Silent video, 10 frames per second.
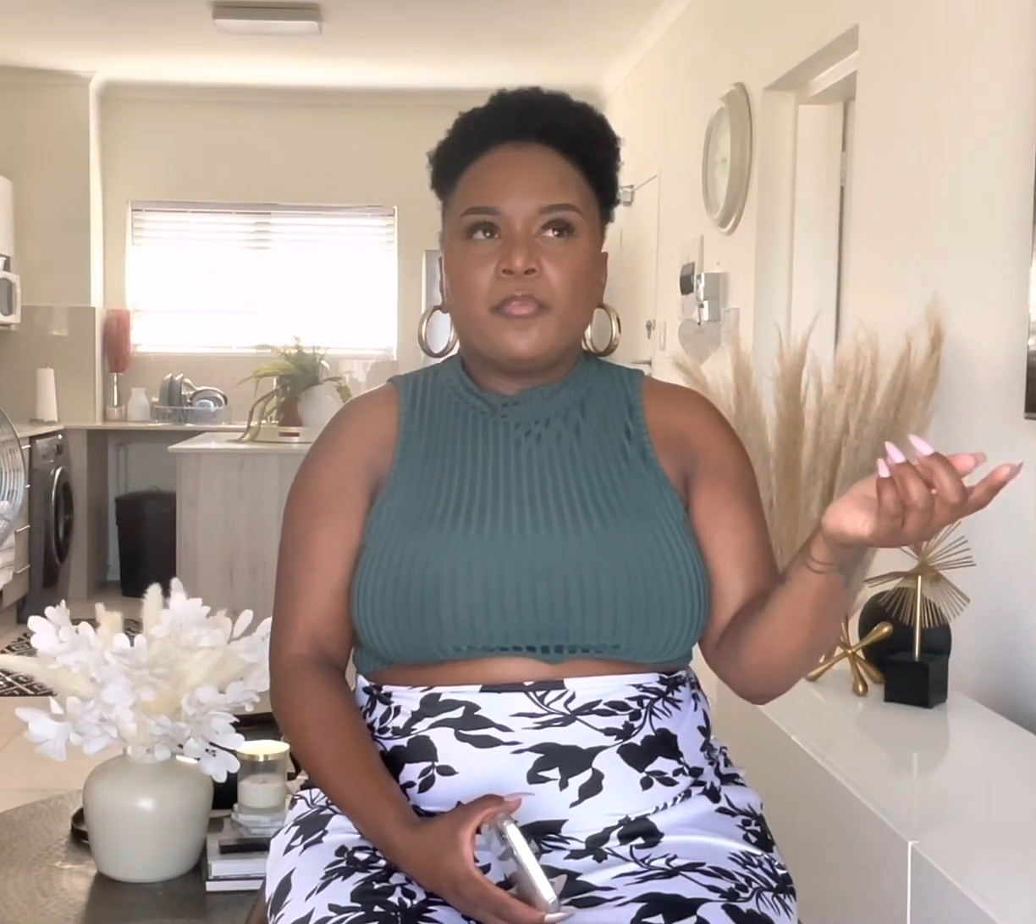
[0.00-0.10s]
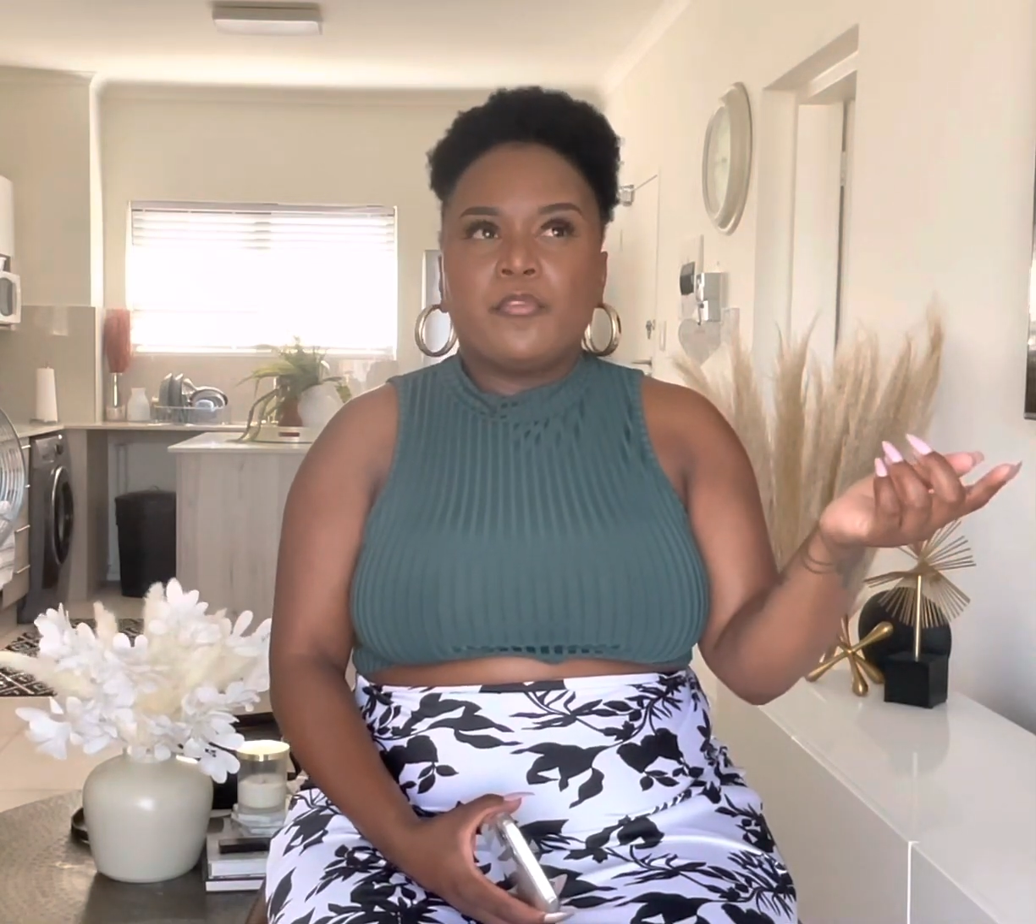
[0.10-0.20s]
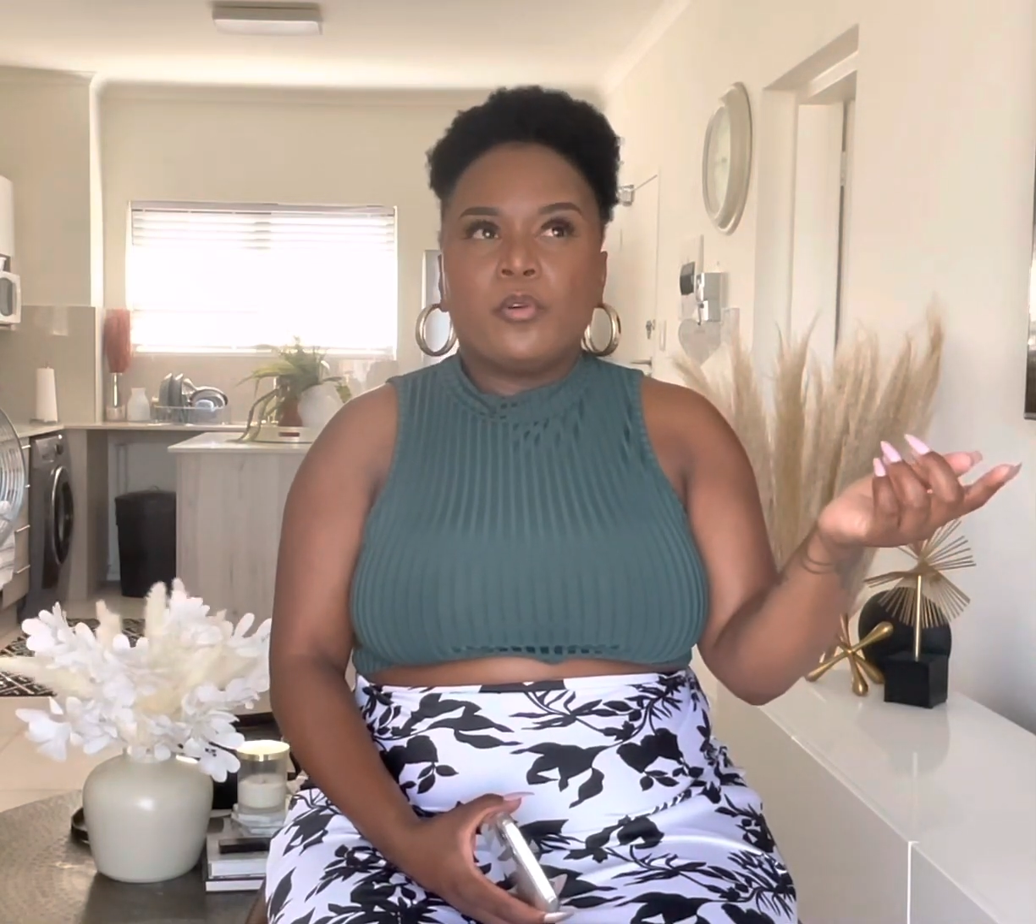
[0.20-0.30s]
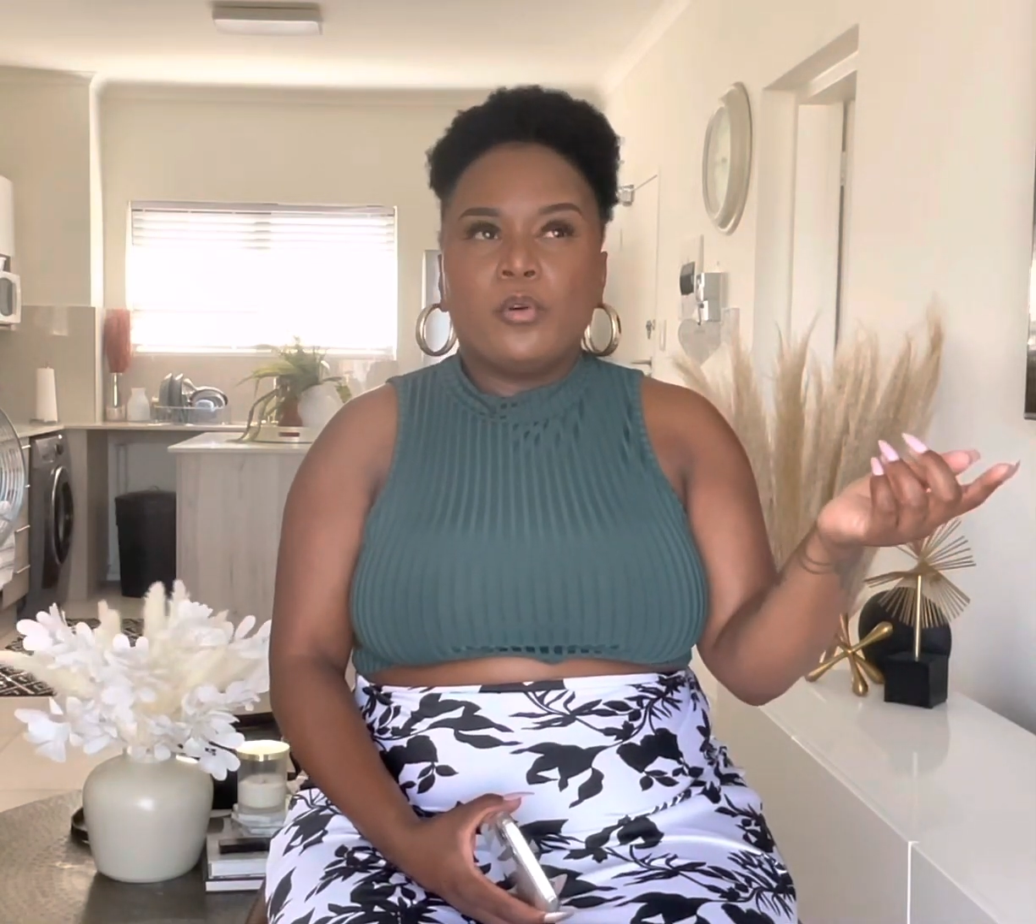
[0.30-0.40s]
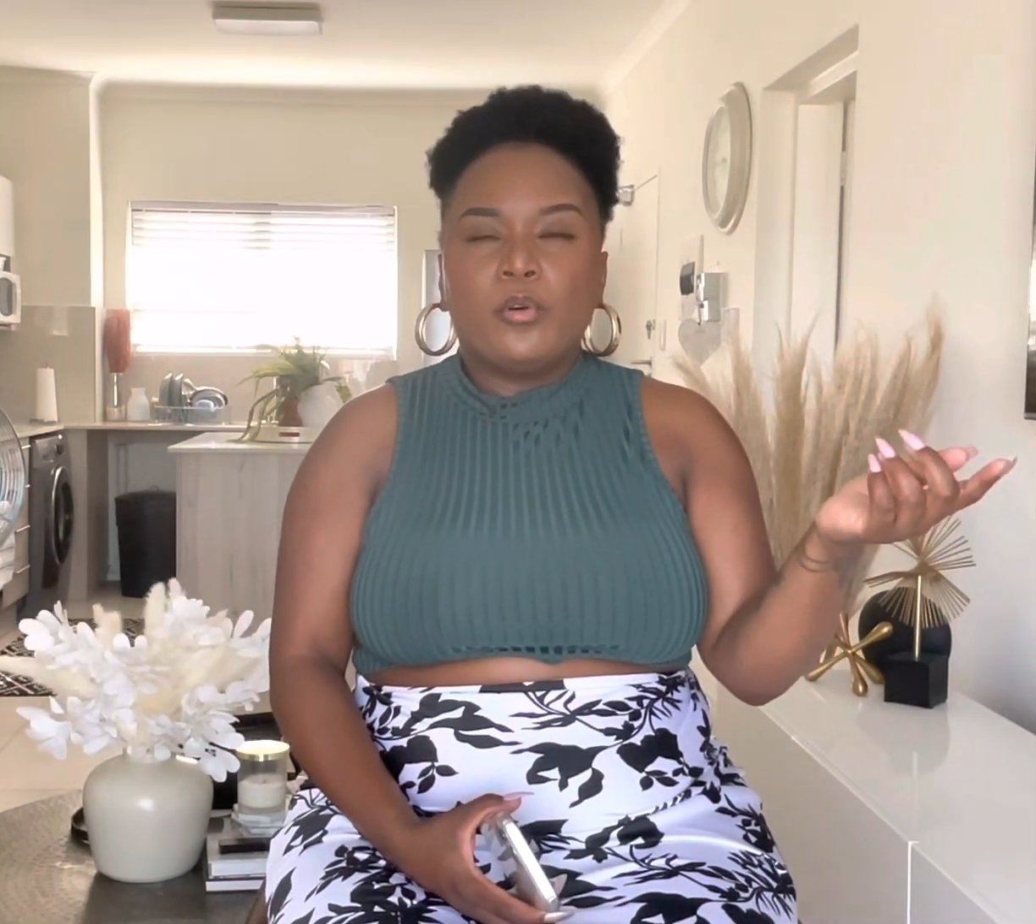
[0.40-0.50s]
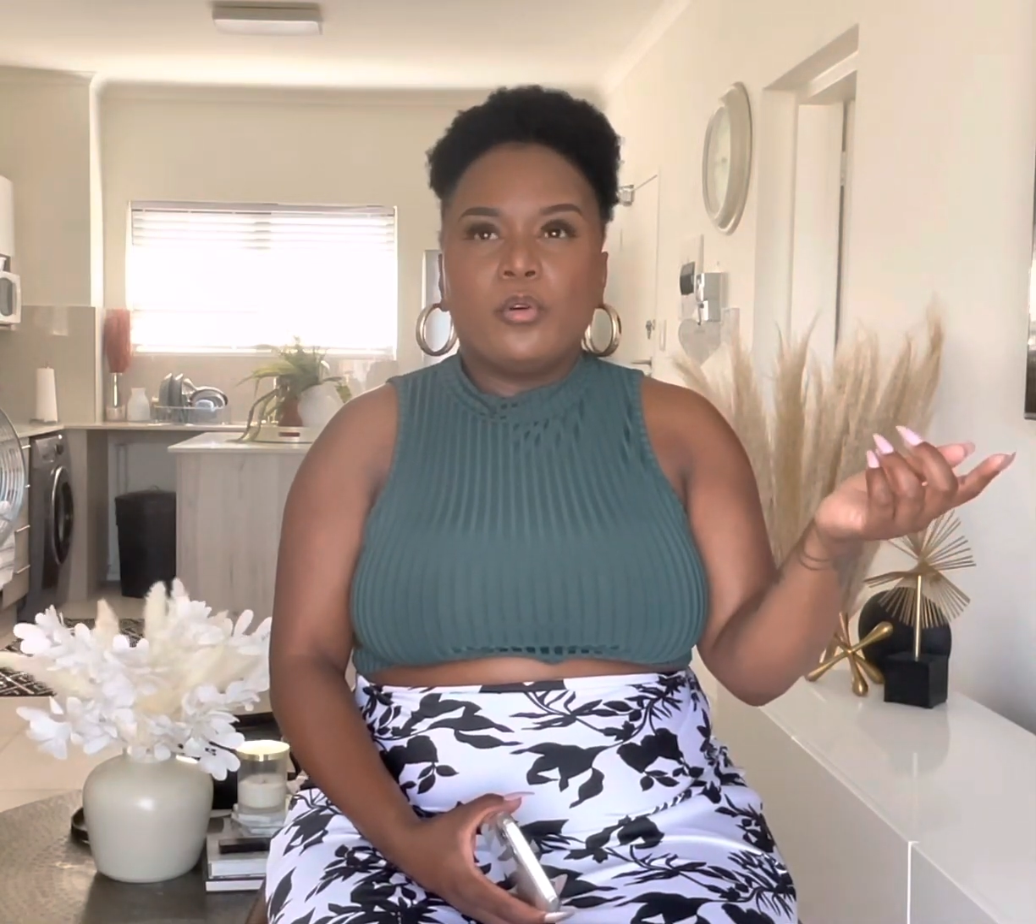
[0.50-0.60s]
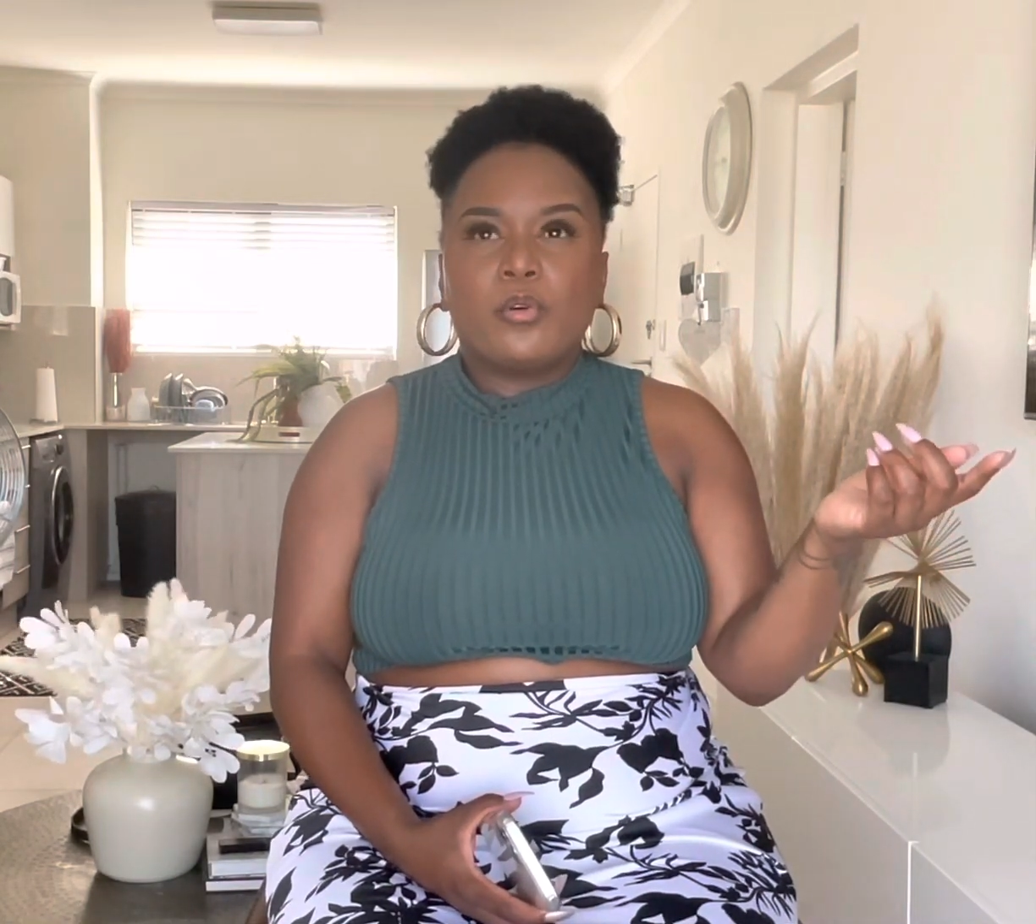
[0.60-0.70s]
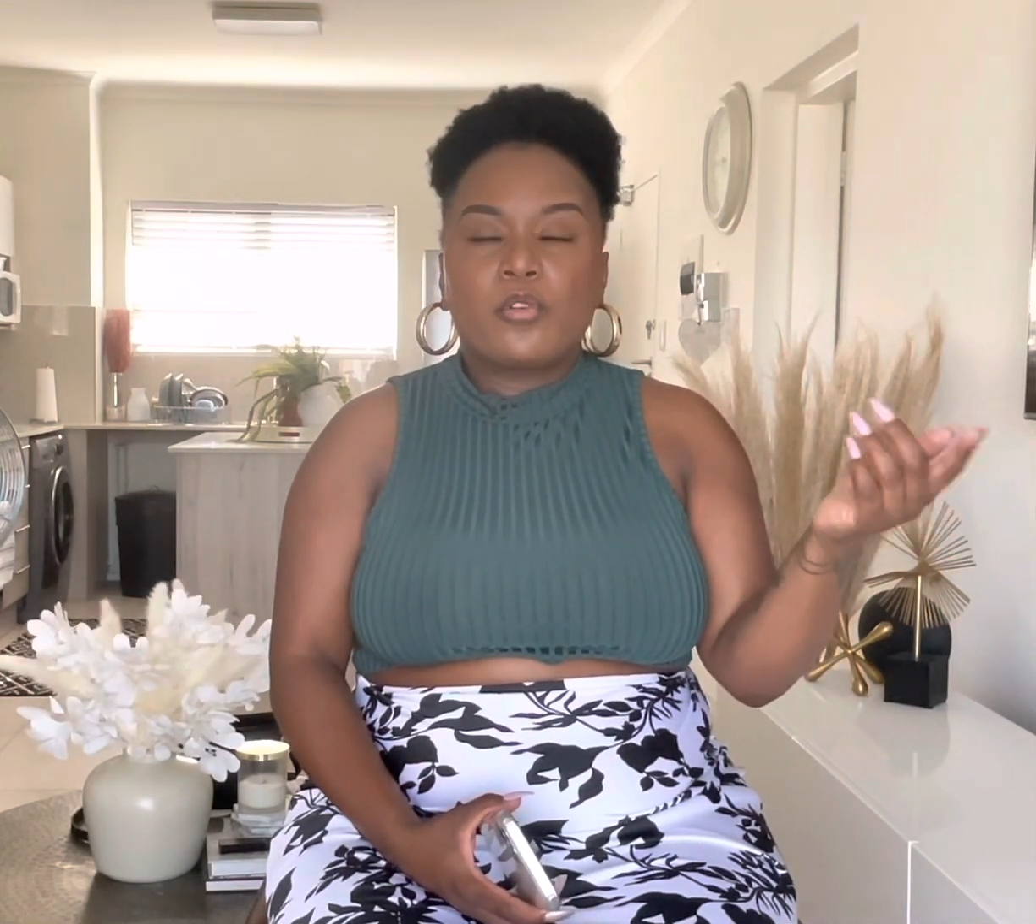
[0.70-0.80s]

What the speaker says: for